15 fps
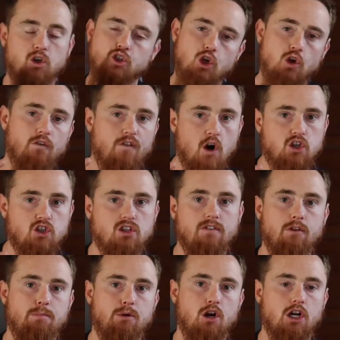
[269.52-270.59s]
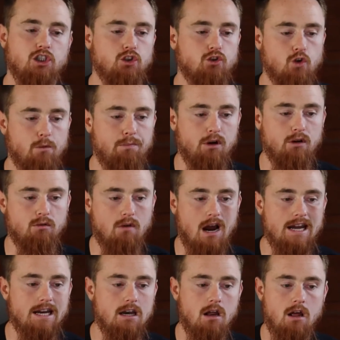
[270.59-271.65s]
there's two versions of the production throughput,
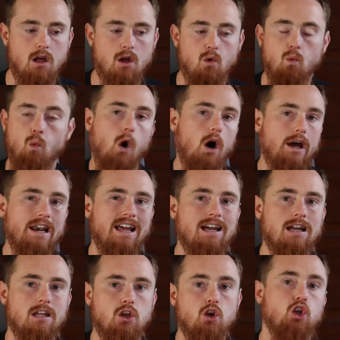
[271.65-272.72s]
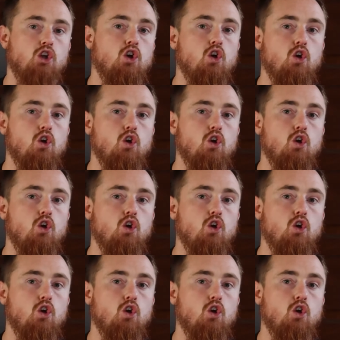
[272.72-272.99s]
right? One, you could